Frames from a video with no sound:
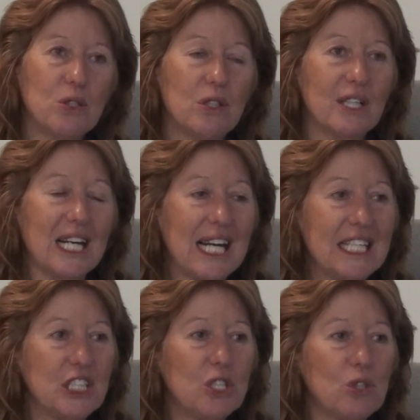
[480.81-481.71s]
jaw
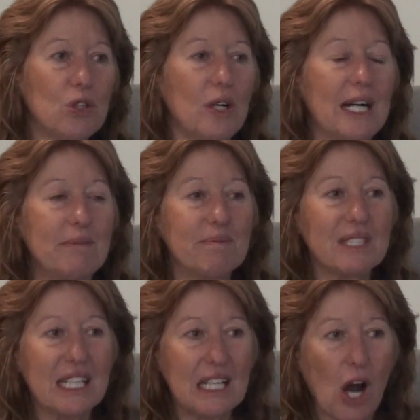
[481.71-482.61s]
clenched, jaw
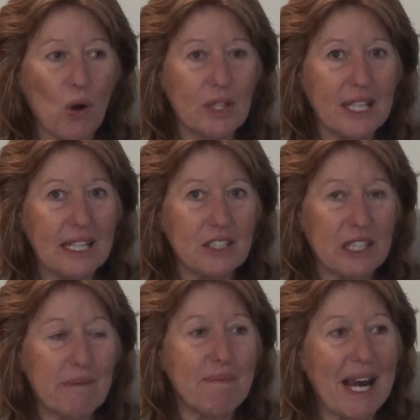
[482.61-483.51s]
hold it into
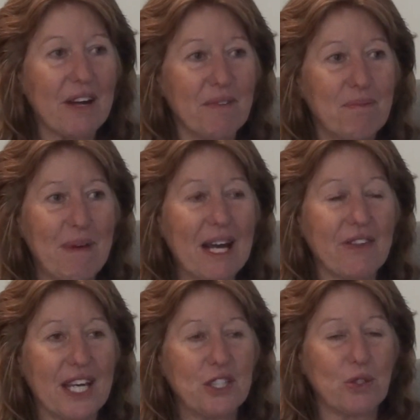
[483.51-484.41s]
the back of
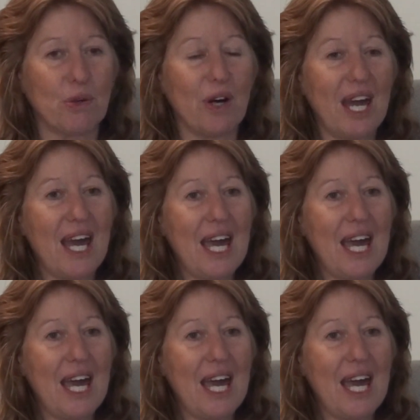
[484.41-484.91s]
their jaw.